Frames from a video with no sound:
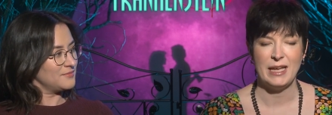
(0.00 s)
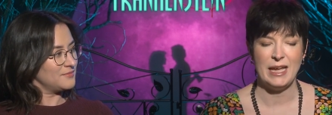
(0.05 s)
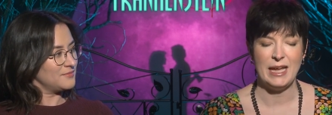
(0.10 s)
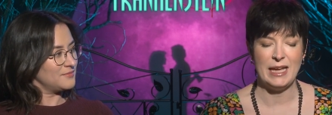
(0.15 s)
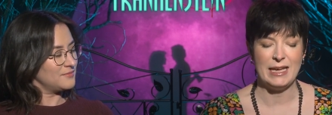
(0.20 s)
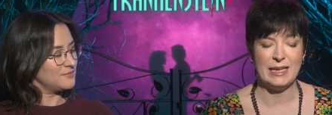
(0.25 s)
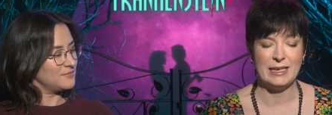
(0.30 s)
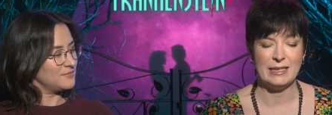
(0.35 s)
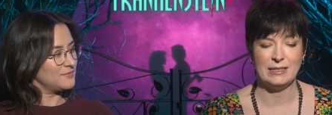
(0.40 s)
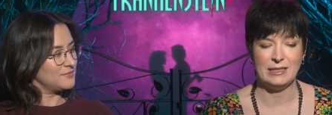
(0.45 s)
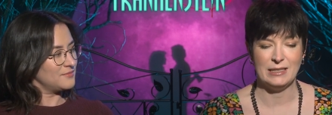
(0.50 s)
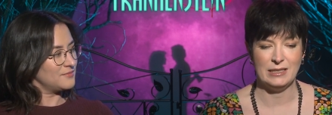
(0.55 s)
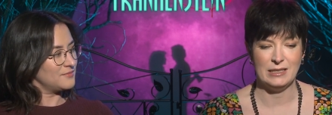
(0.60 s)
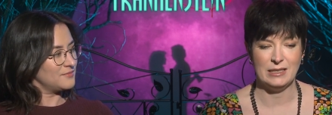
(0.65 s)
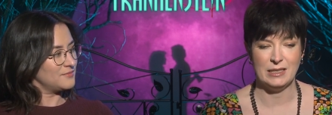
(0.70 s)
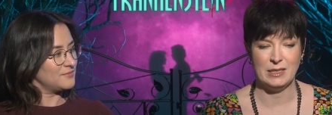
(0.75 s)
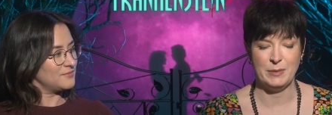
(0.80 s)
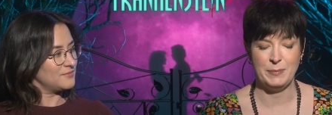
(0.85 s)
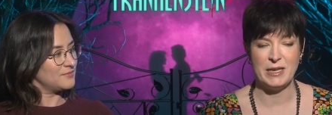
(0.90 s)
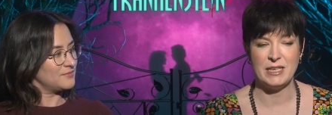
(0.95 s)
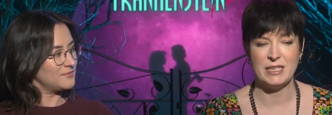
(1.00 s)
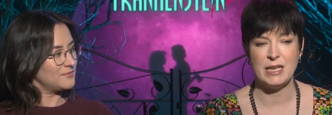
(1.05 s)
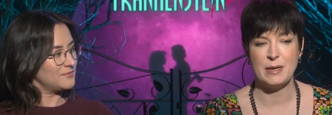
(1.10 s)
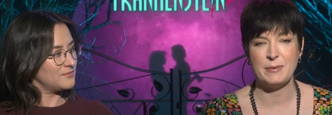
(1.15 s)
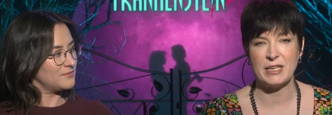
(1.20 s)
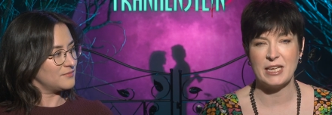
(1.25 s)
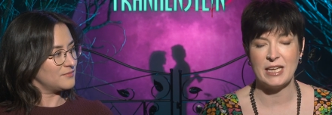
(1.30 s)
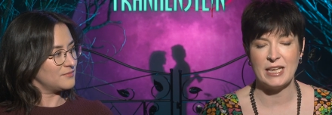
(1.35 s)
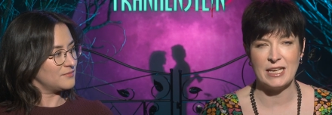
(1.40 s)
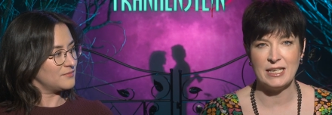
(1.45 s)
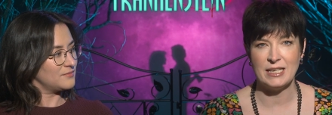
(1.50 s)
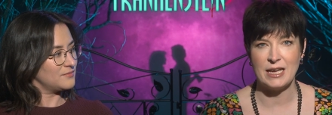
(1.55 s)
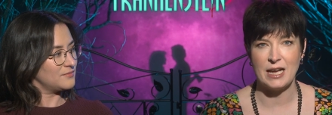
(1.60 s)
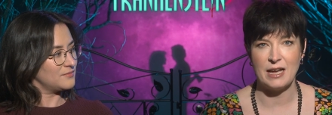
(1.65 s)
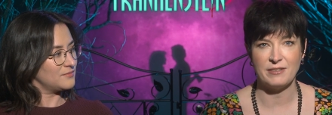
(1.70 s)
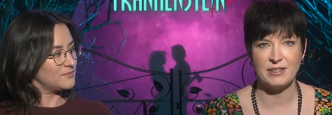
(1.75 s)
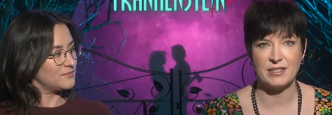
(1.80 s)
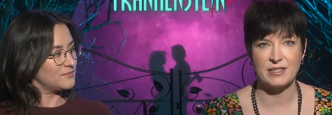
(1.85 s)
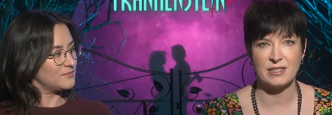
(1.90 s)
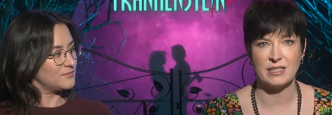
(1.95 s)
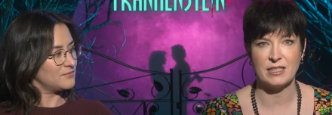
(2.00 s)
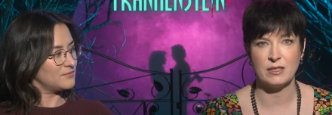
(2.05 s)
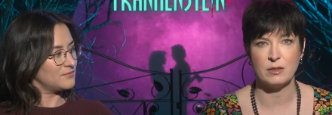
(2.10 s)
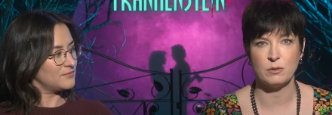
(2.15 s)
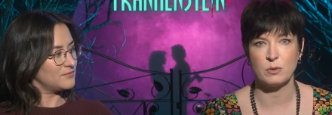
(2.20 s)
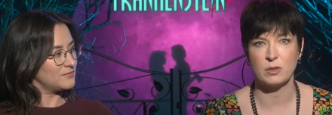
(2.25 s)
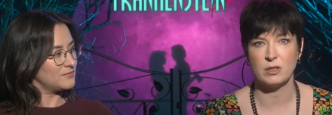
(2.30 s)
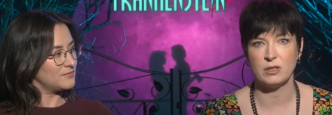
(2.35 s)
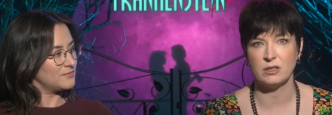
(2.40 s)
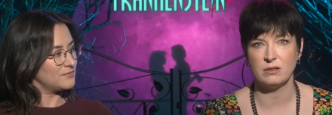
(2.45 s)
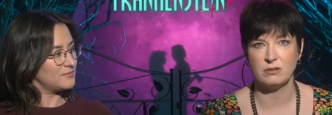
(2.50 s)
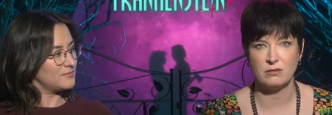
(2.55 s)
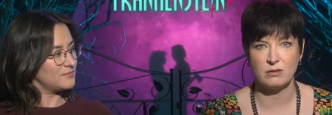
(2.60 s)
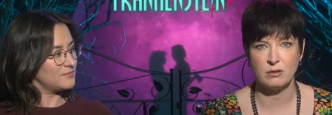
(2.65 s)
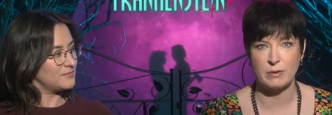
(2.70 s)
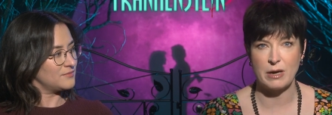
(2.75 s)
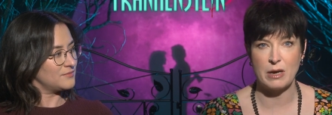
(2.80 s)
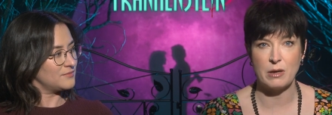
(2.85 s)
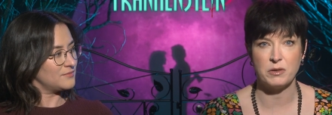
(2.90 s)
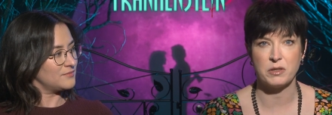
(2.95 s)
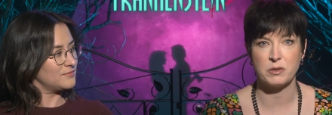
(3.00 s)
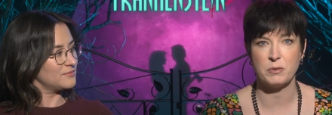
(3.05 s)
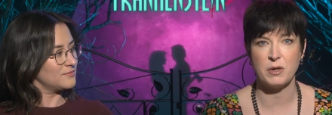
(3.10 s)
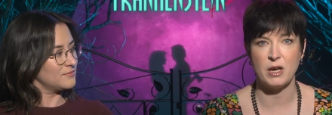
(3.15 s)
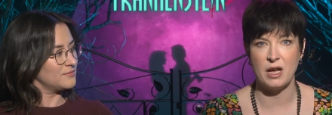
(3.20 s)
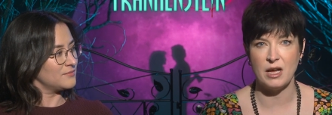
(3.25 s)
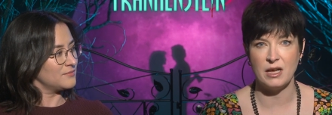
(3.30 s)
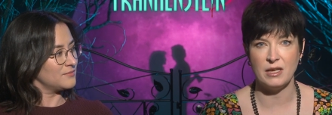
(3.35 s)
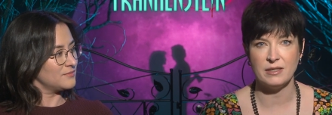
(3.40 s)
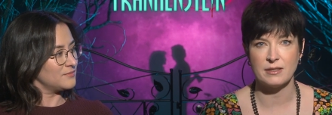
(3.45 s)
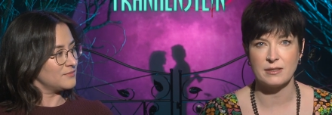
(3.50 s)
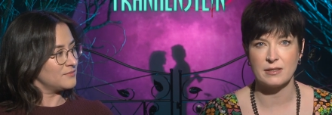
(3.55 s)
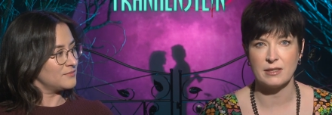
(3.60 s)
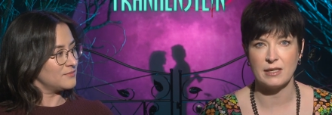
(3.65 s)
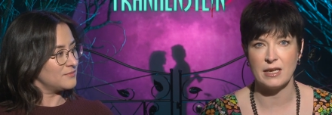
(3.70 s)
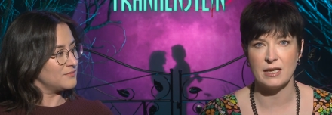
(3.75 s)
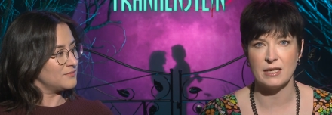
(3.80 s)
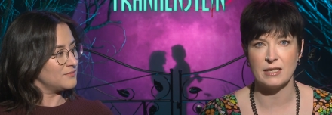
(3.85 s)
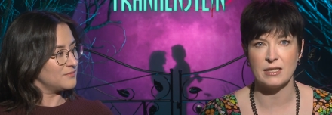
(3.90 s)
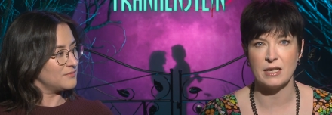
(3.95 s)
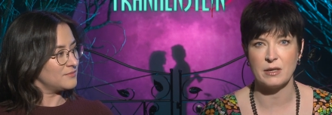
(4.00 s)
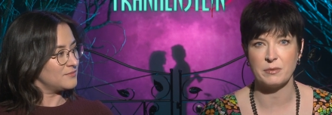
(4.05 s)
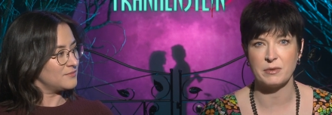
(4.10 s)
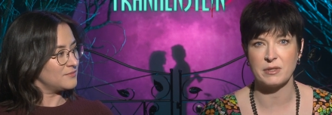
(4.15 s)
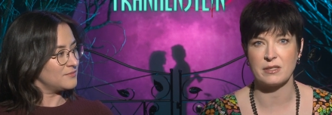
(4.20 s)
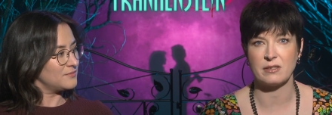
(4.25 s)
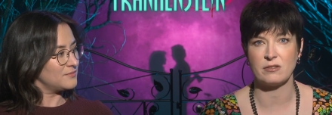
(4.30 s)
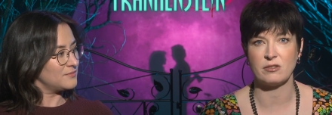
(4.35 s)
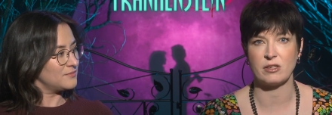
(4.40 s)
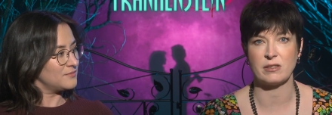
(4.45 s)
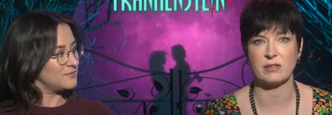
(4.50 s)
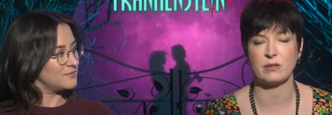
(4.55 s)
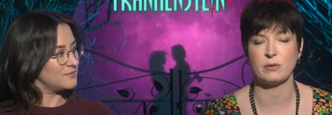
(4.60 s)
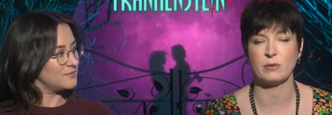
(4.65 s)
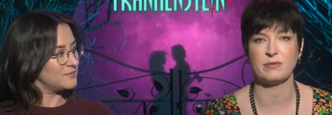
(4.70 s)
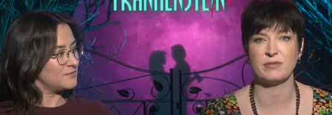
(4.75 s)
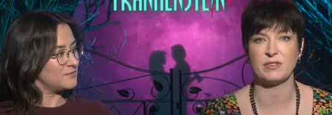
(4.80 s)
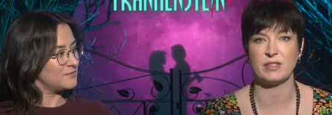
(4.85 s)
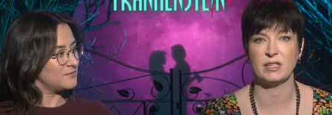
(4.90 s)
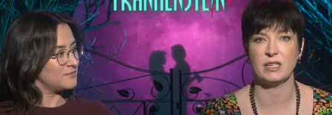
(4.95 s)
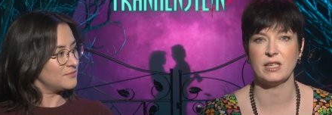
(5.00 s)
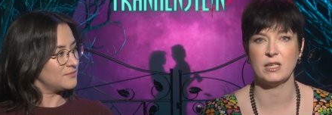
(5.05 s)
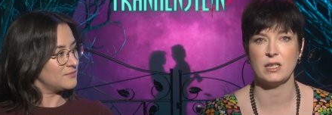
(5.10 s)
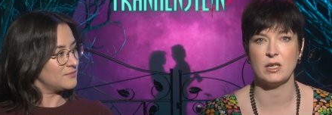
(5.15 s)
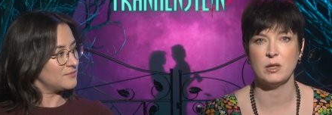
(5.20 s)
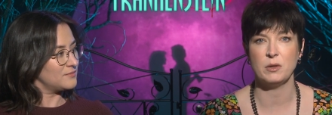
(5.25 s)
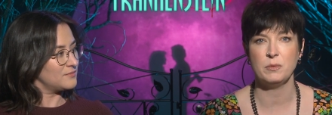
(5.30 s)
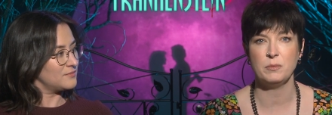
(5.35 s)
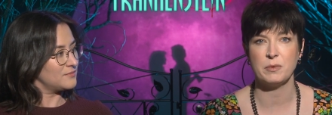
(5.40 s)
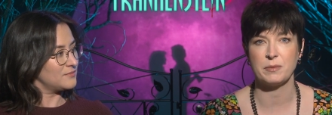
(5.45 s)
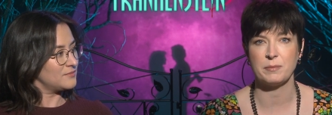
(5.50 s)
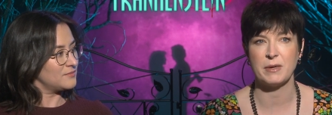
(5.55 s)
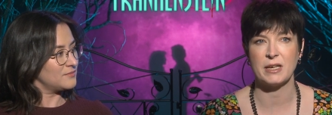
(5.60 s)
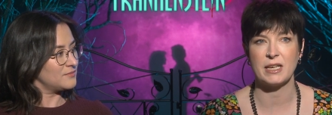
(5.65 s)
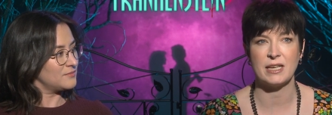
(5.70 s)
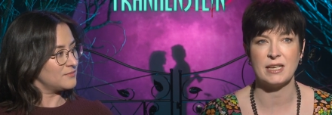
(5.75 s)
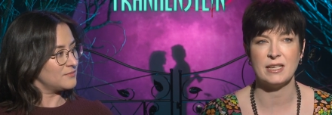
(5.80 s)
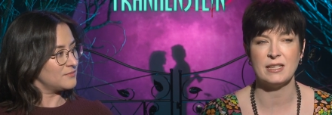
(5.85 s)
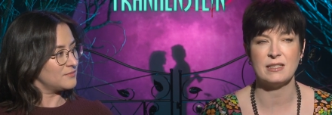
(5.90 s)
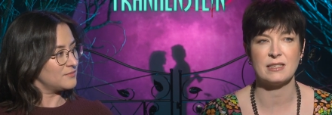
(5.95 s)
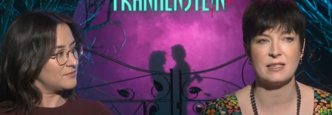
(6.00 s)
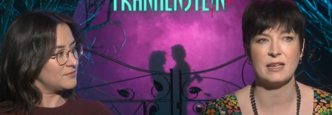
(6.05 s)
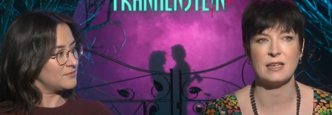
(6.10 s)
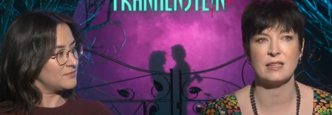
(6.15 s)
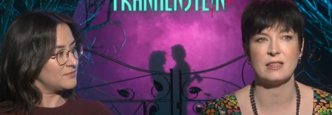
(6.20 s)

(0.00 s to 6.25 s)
Speaker 1: and the pandemic hit, obviously the world ground to a halt and I was just sort of sitting at home with my kids and I